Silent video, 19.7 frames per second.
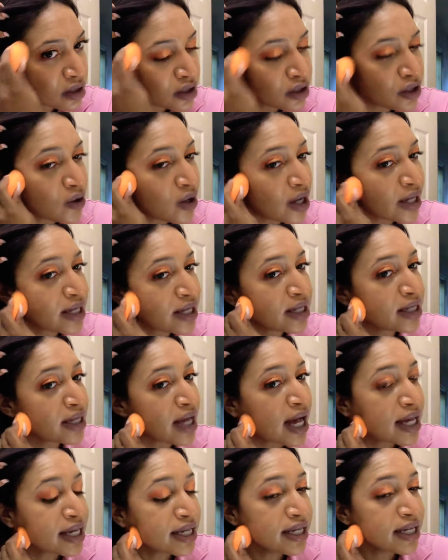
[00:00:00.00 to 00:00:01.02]
You know, I
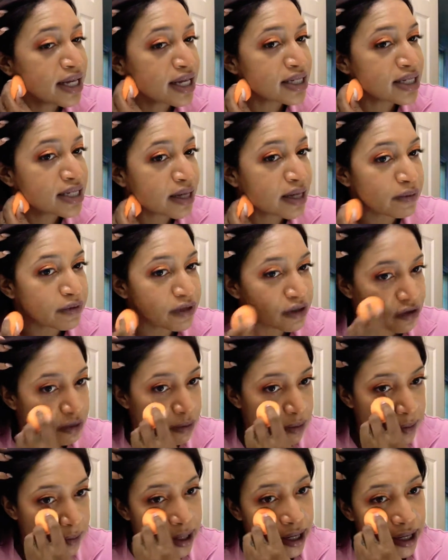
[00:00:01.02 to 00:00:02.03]
can get tips
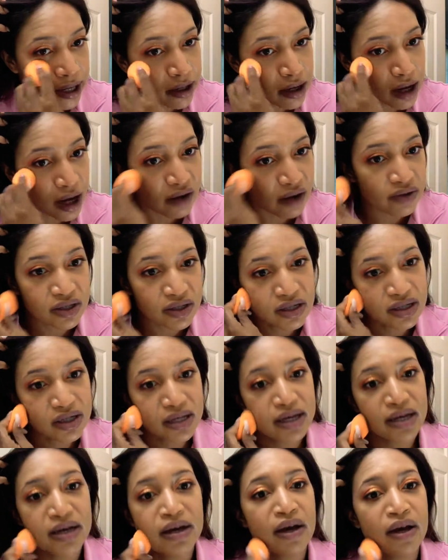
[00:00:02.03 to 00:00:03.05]
from a man,
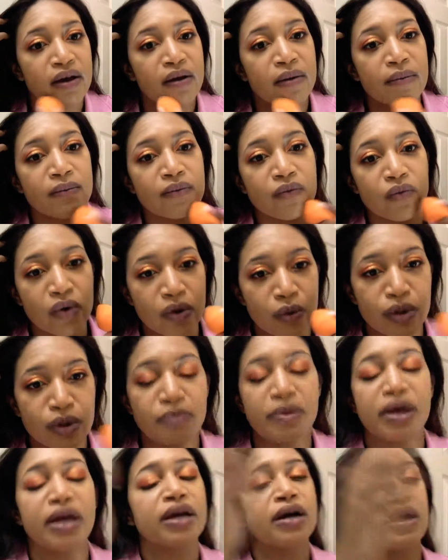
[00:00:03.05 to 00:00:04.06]
obviously, with
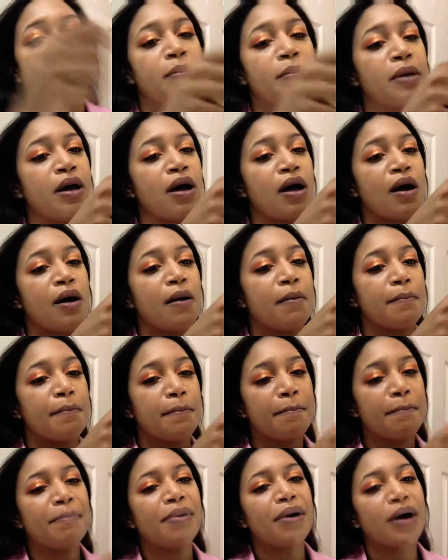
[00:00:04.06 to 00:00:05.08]
makeup,
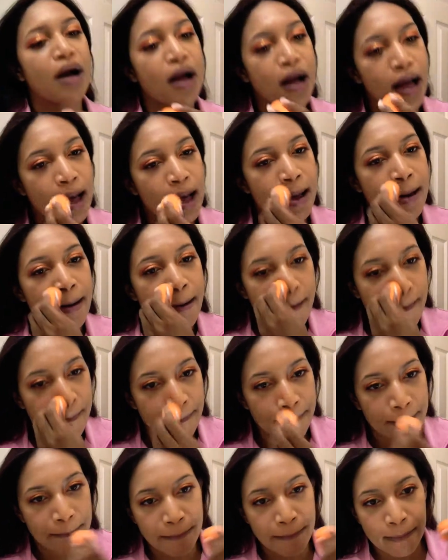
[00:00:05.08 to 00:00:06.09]
but
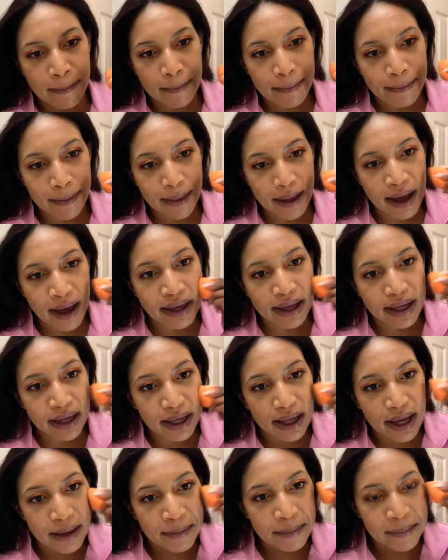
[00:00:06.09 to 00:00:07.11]
I can
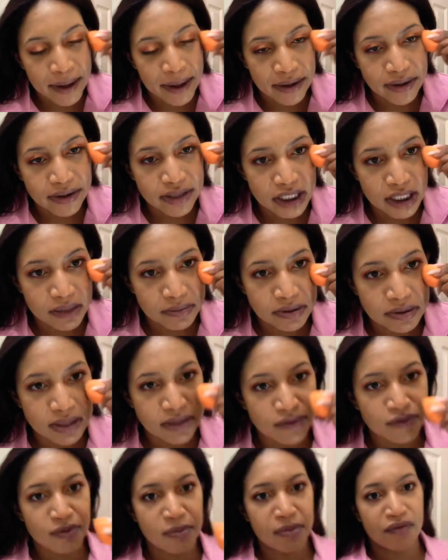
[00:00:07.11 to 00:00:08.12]
get better tips
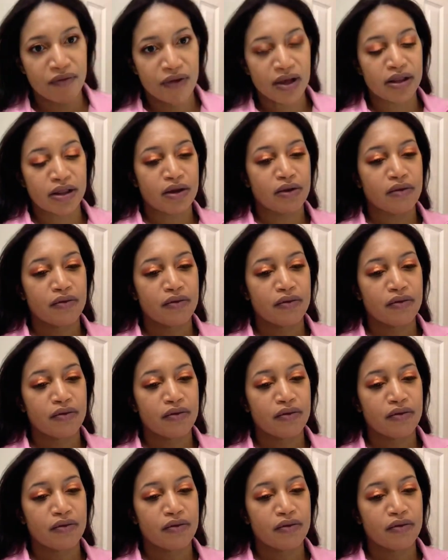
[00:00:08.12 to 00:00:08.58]
from a fellow